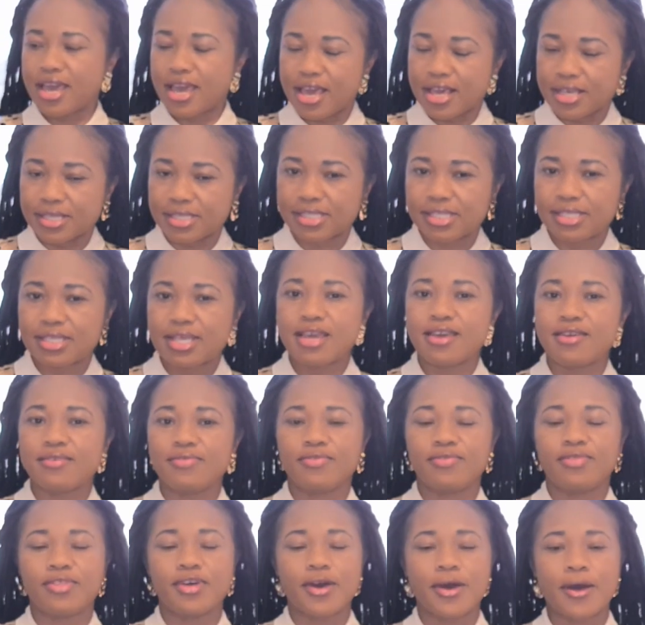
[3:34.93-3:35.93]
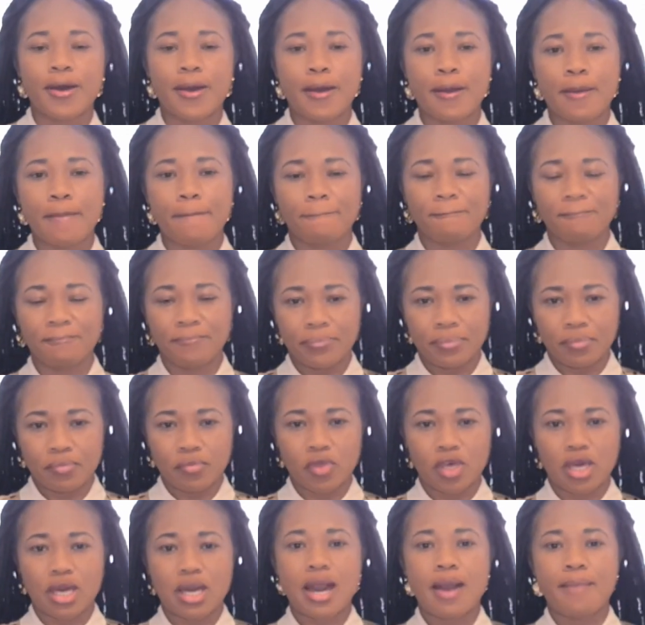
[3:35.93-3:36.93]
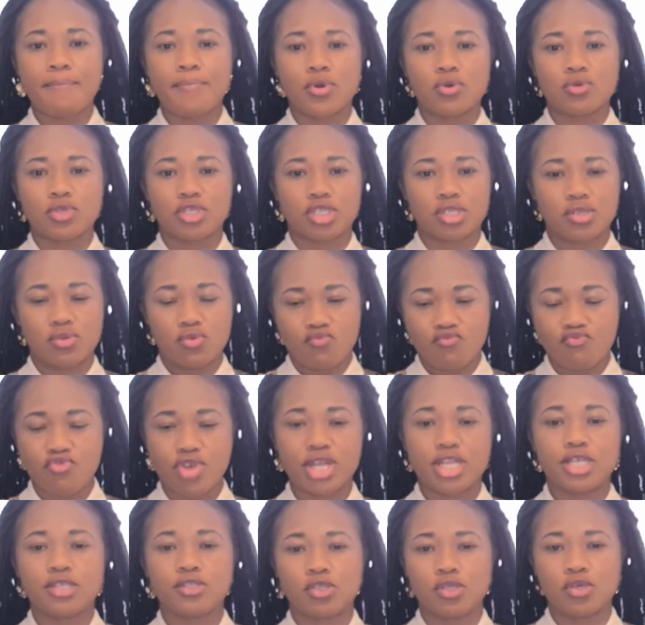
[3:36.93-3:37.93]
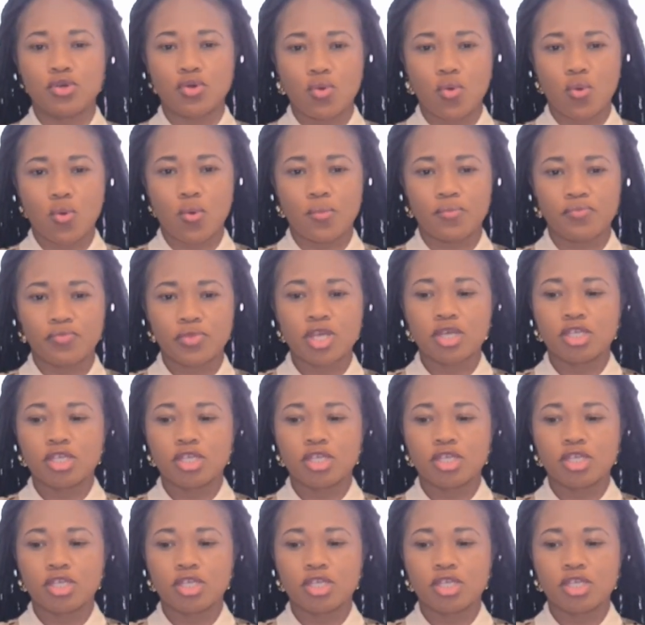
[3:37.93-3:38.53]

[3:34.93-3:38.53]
is in the cupboard ready to go.